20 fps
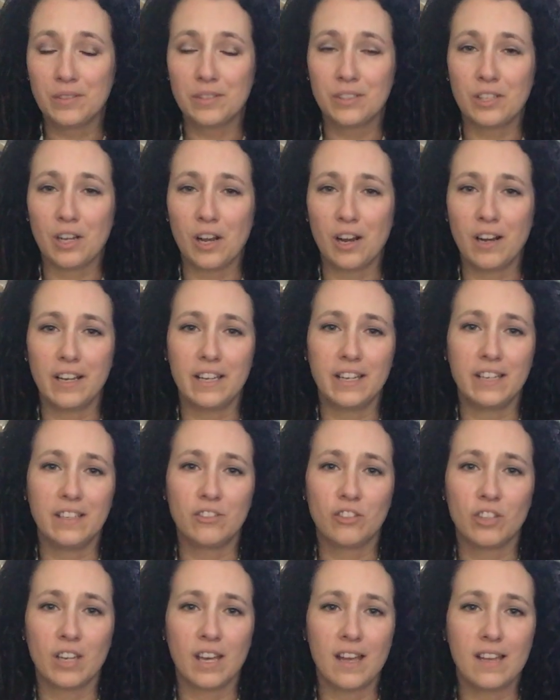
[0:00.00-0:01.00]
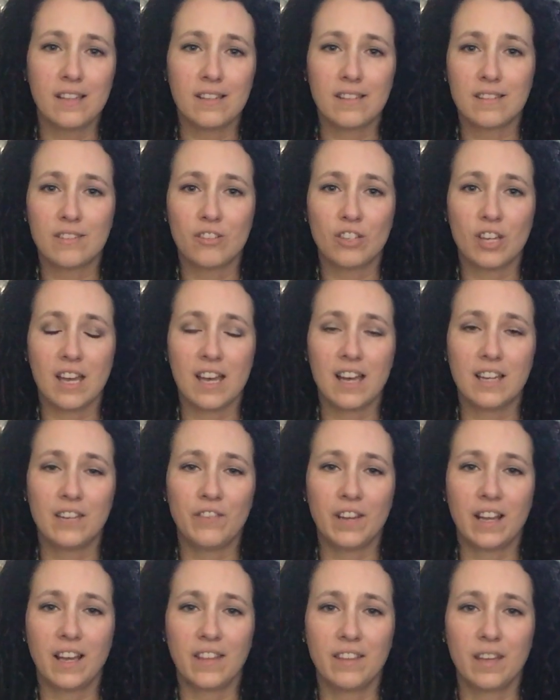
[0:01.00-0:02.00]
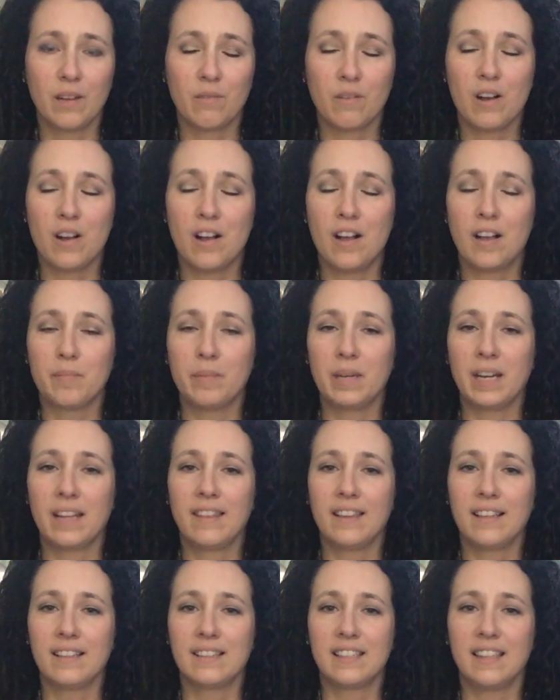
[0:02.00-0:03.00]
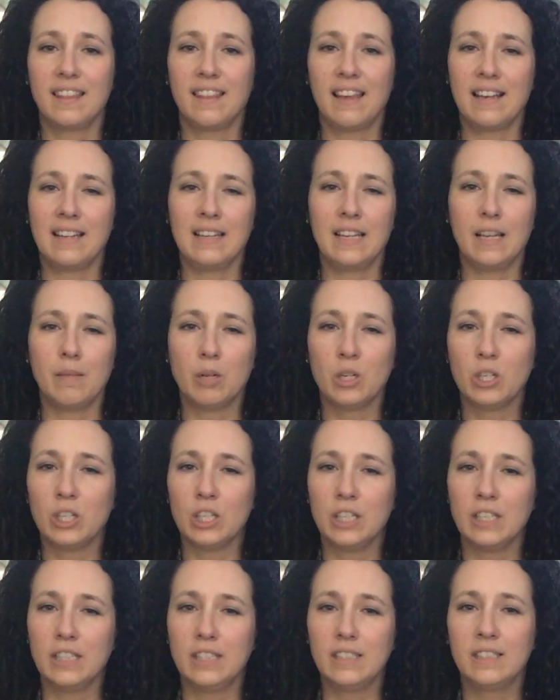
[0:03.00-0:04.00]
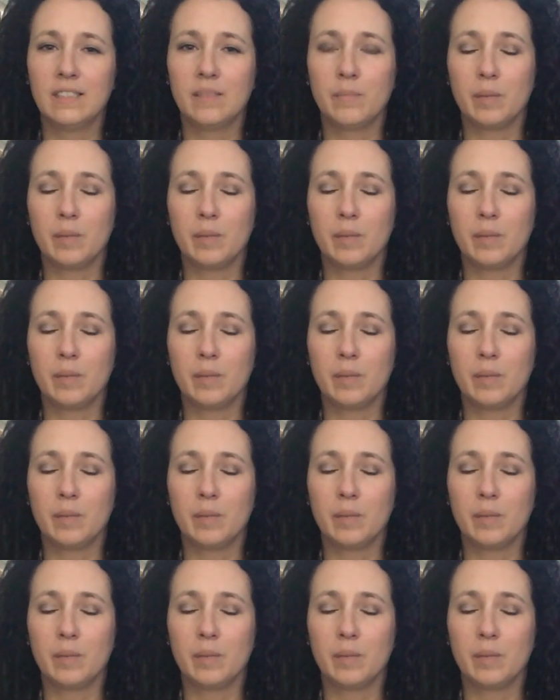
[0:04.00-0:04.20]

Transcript: Sorry, John, if I got that wrong, but I think it's in that neighborhood.